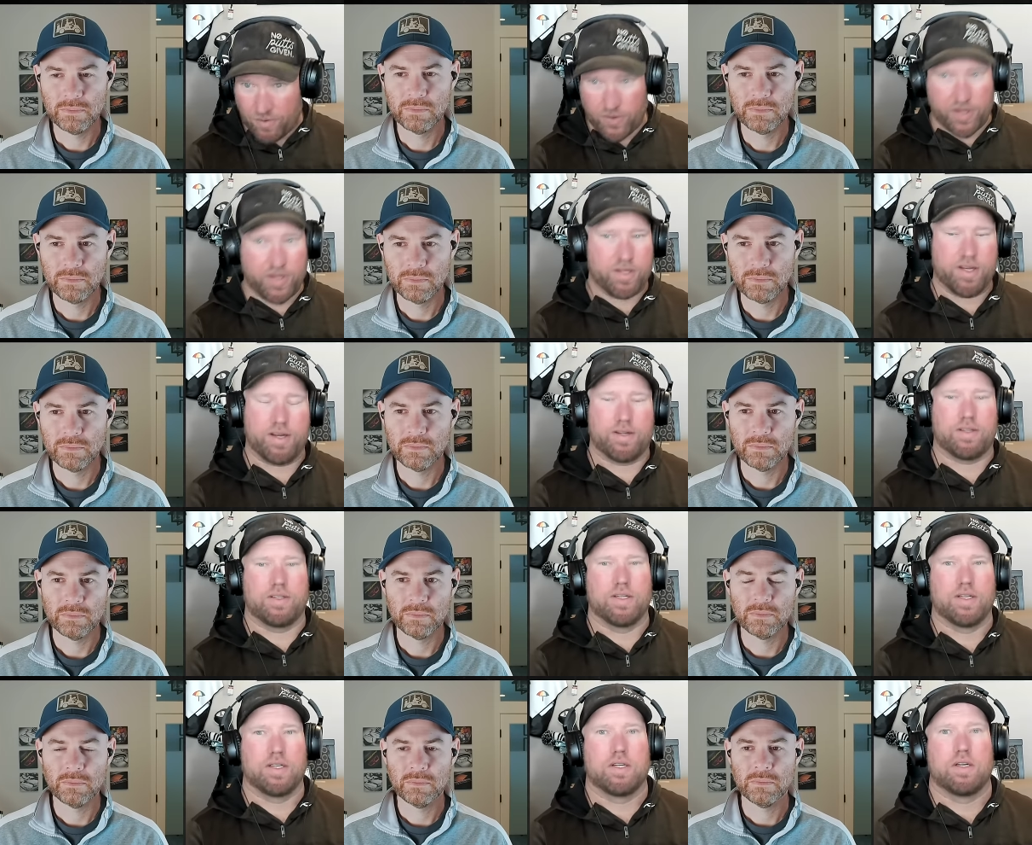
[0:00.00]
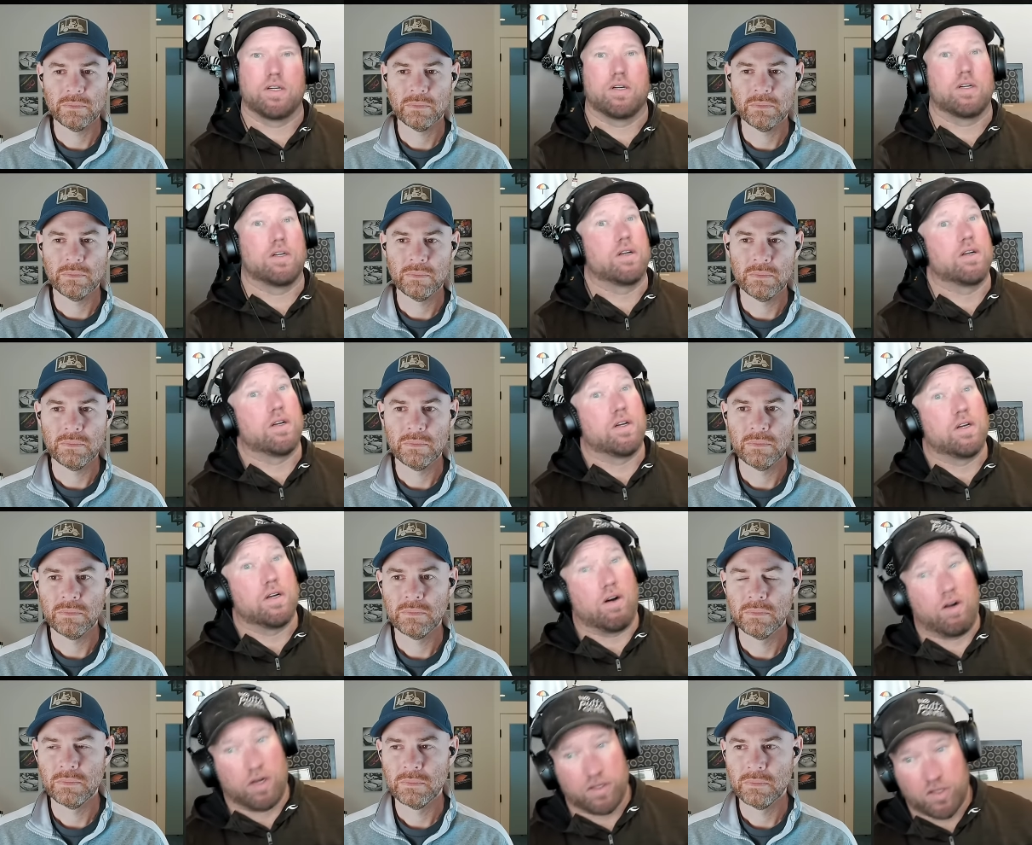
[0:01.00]
Speaker 1: retail
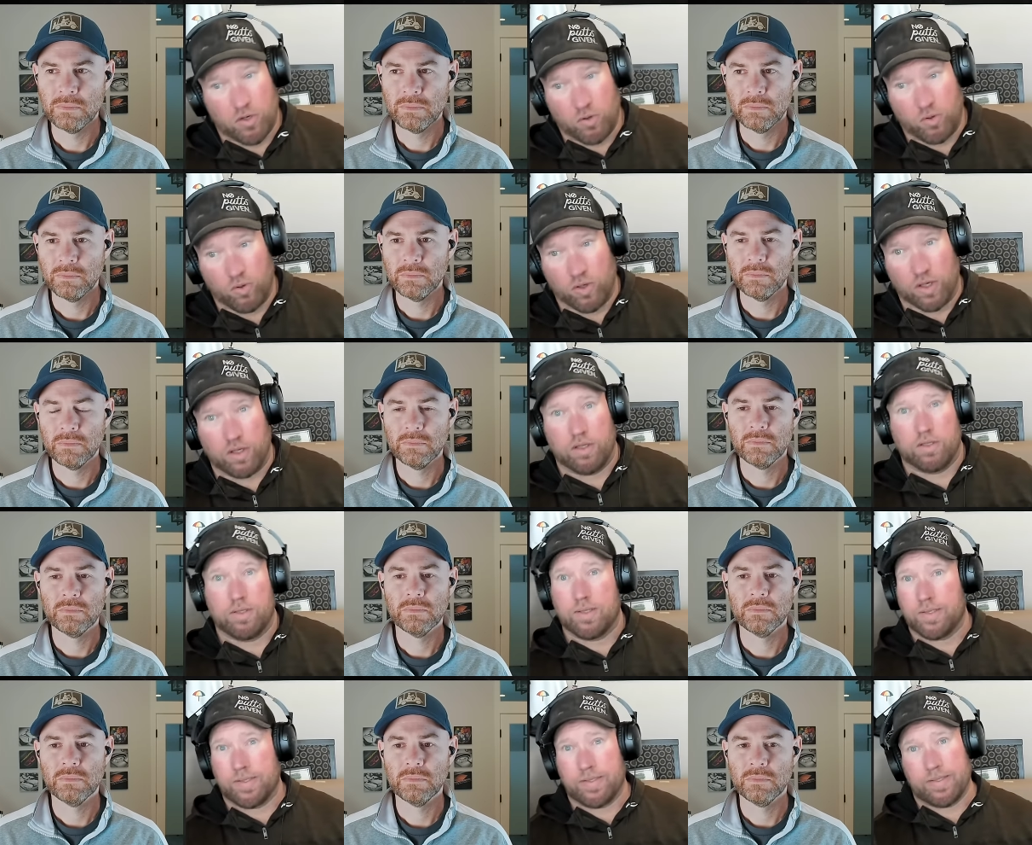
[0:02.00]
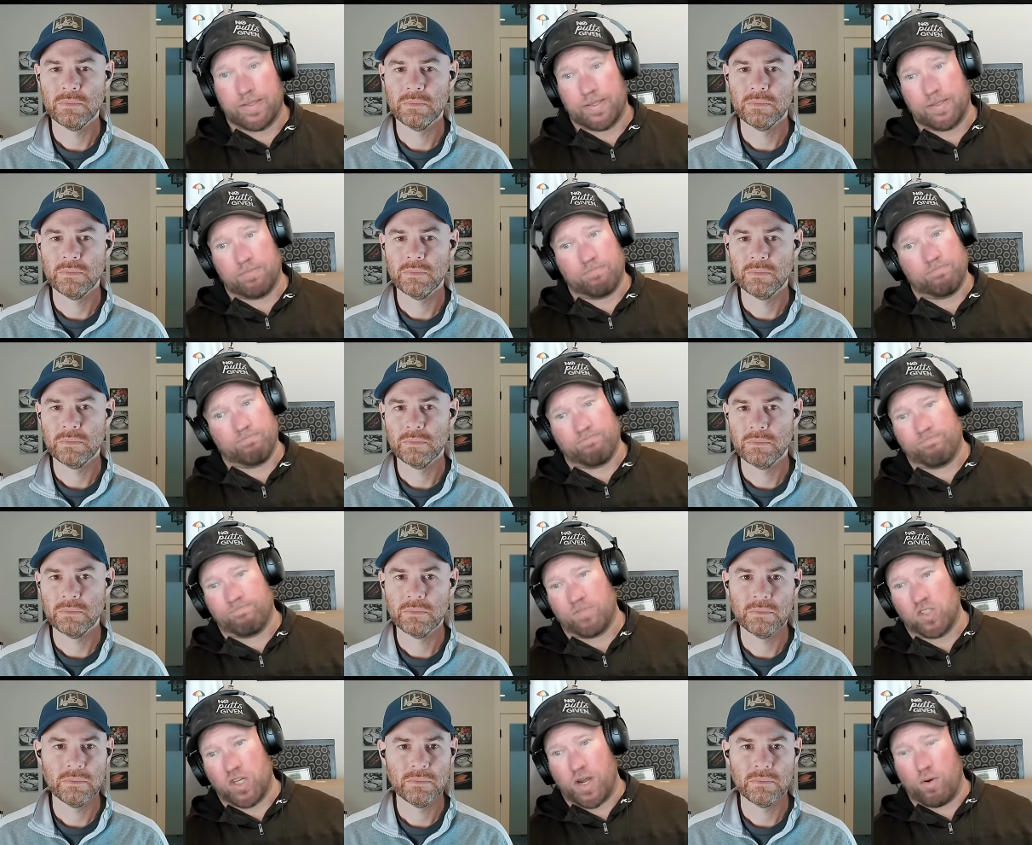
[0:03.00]
on tour. Um,
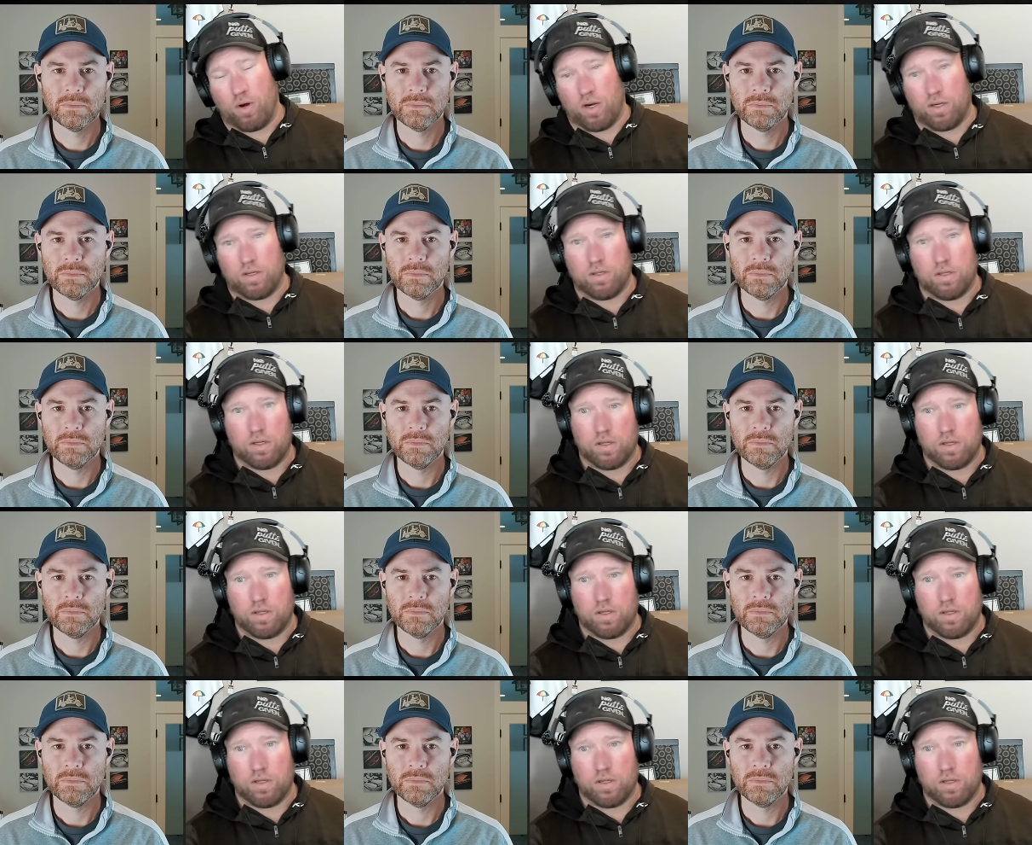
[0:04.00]
J Wall,